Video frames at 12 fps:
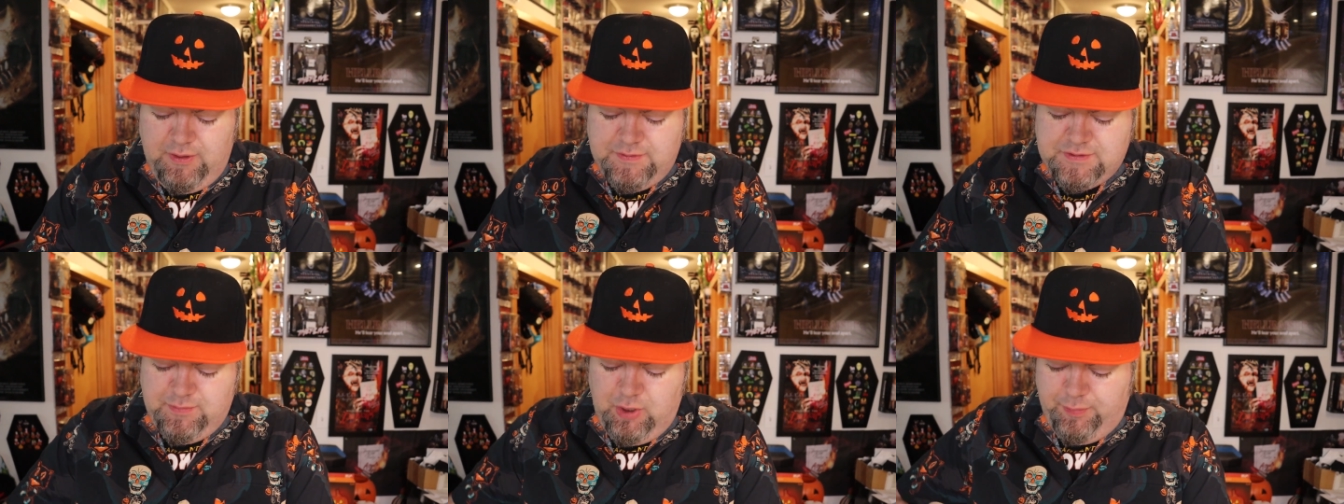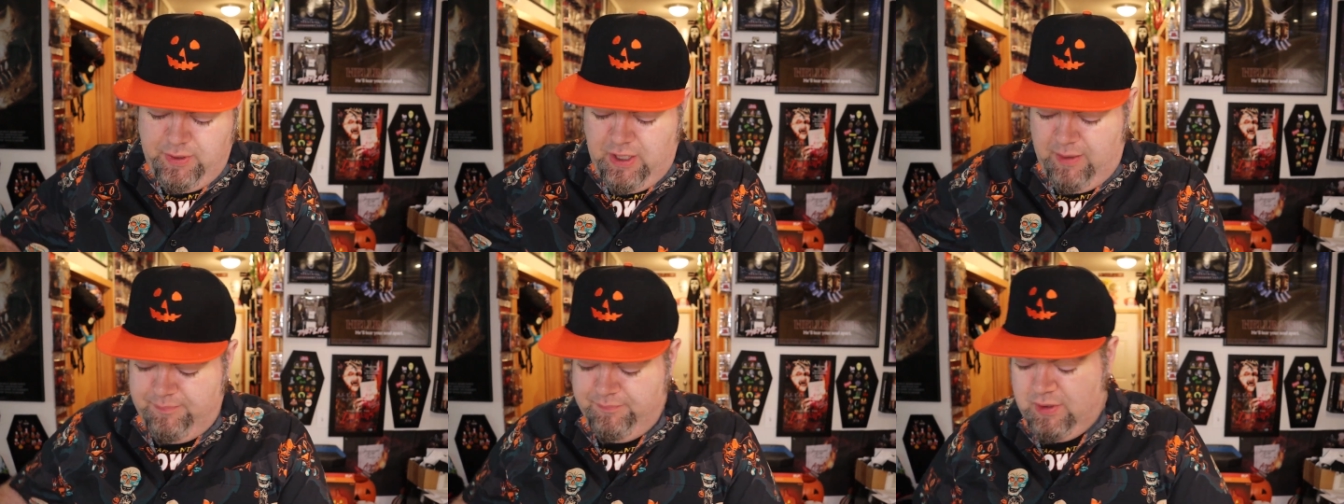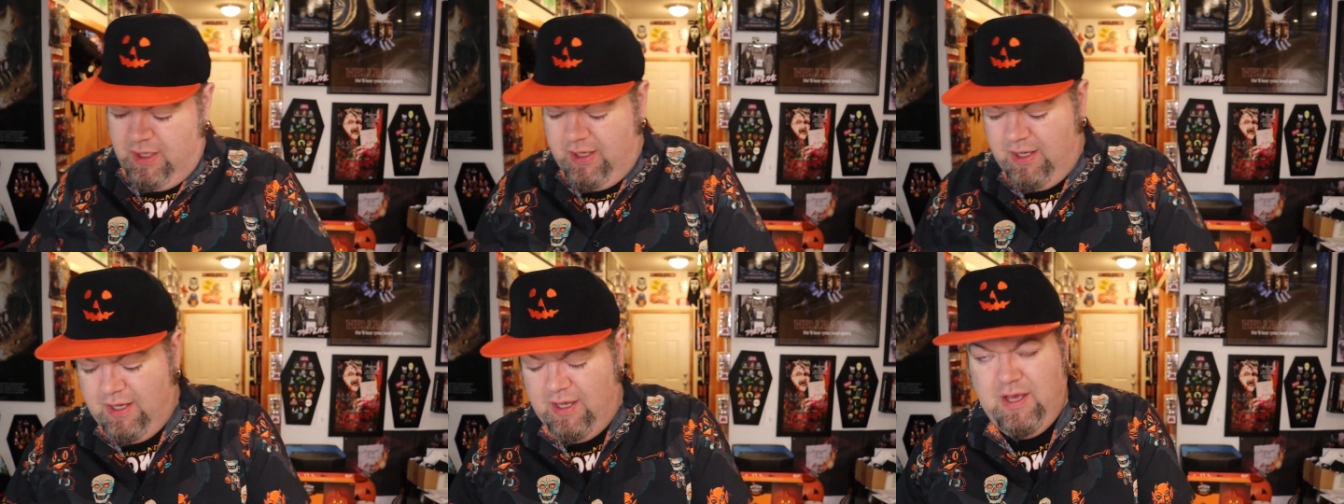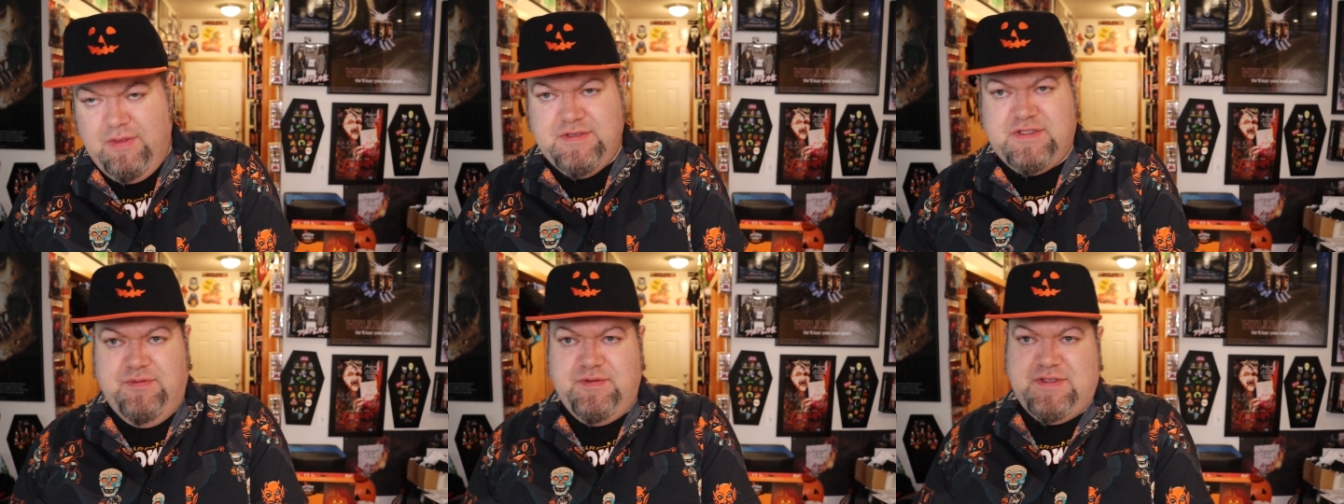So I'm open it up. Uh,
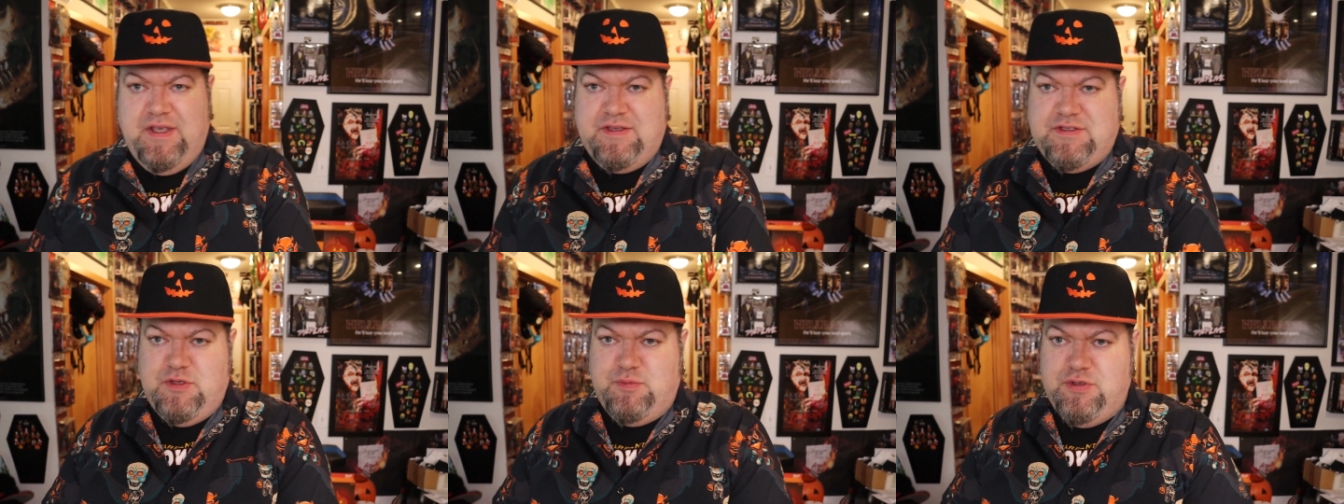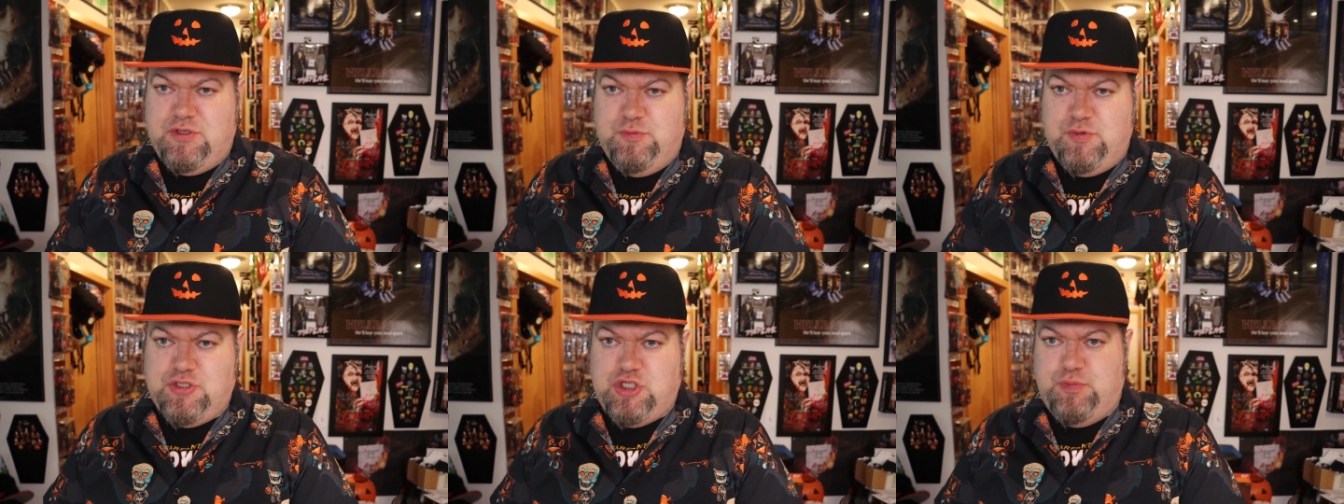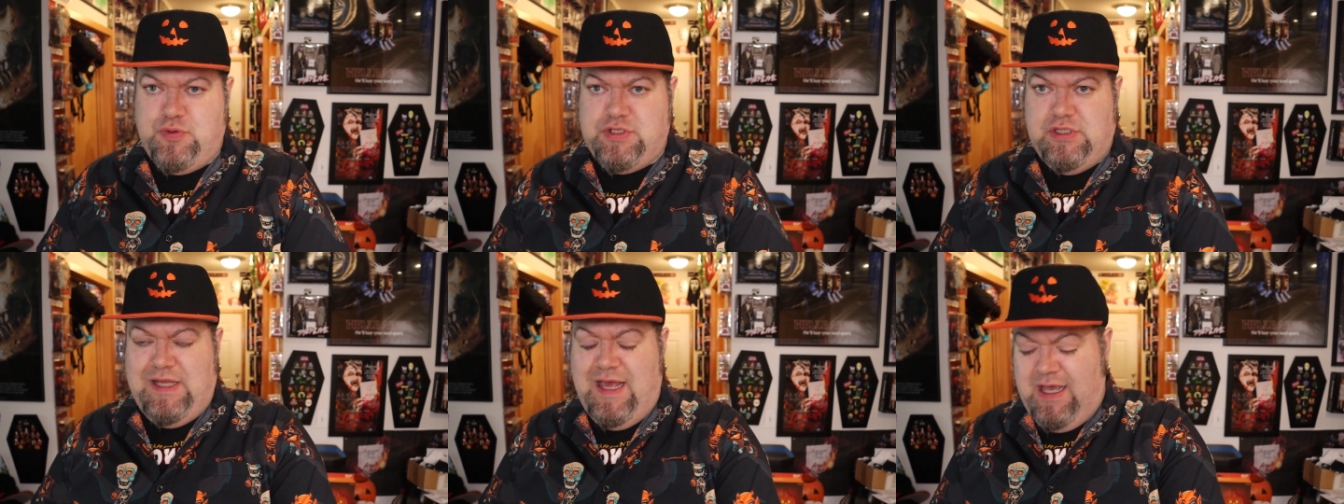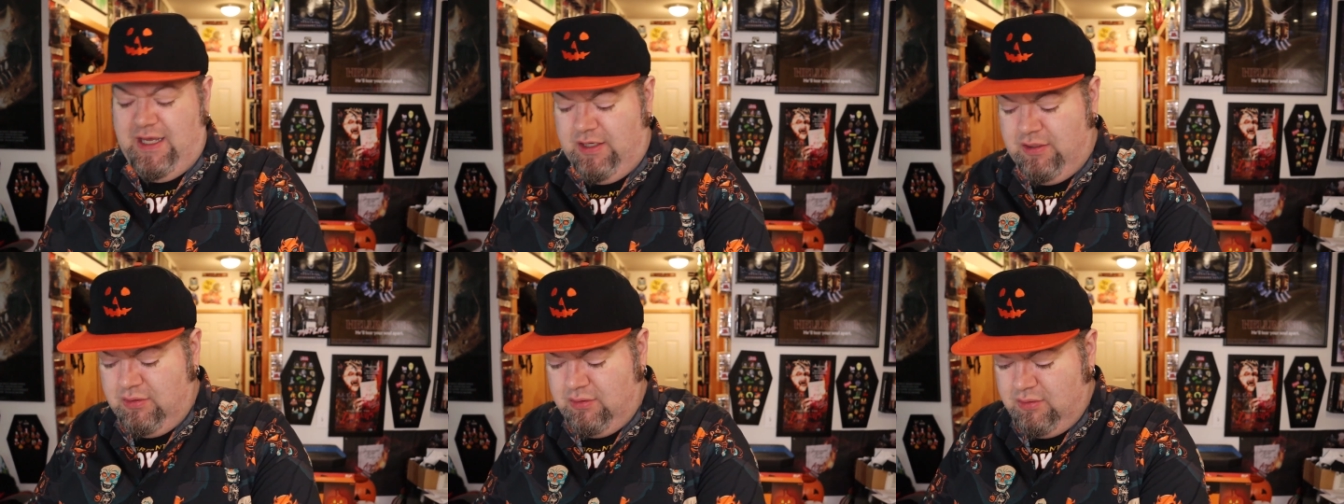this stuff was like super duper duper
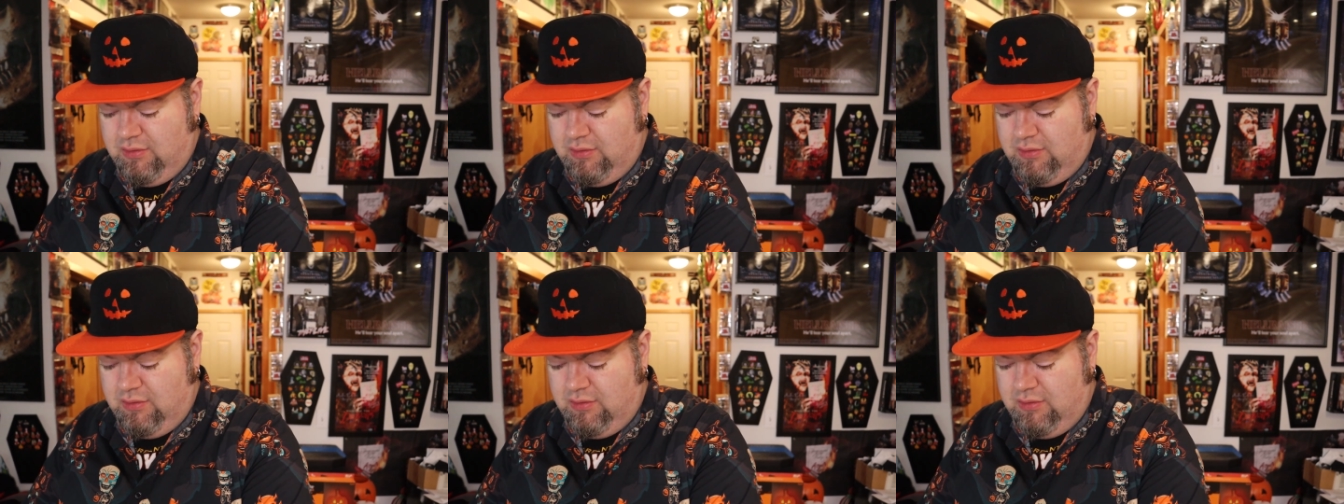delayed,